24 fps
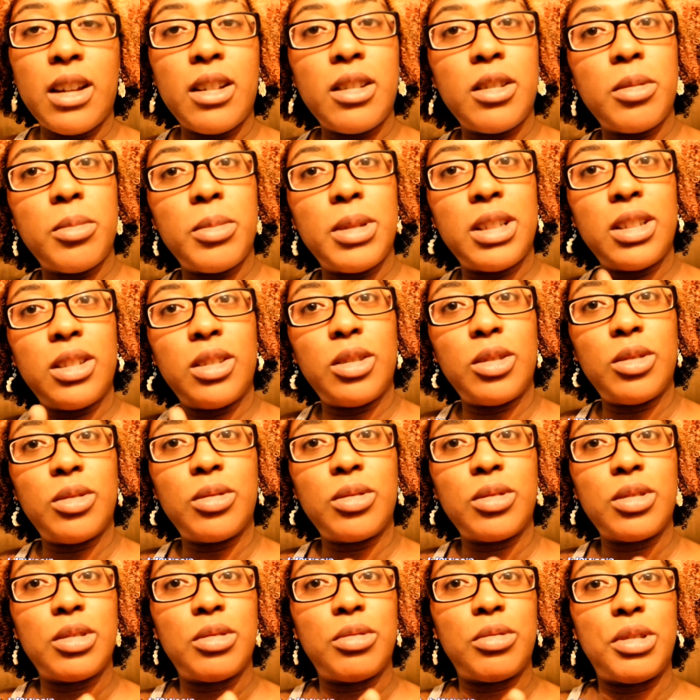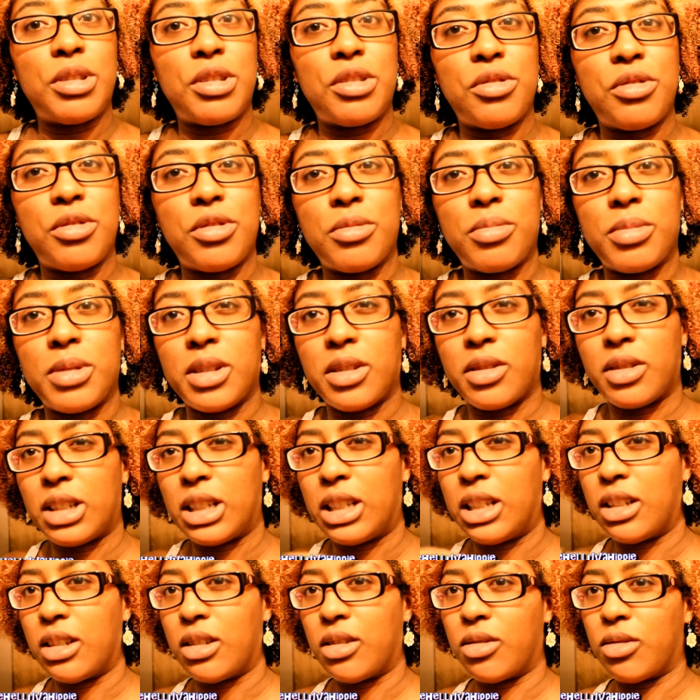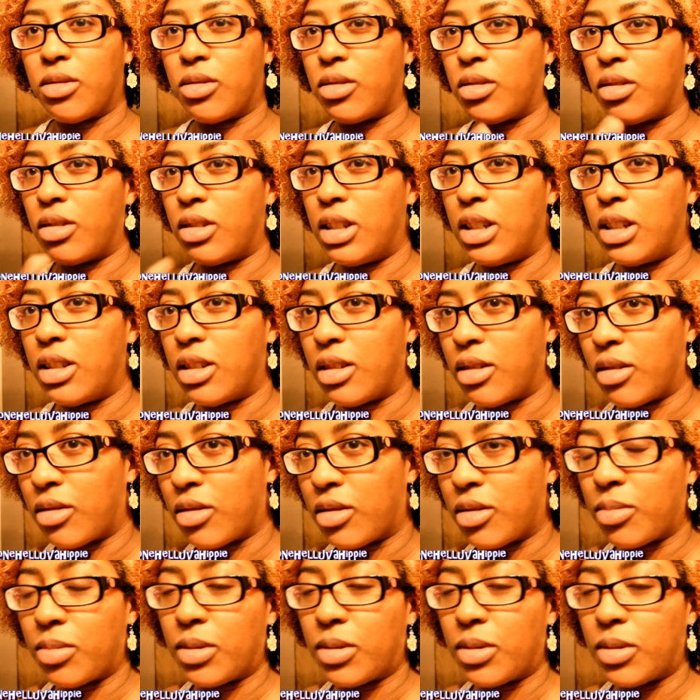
To make a long story short, I'm not going to get into all the details,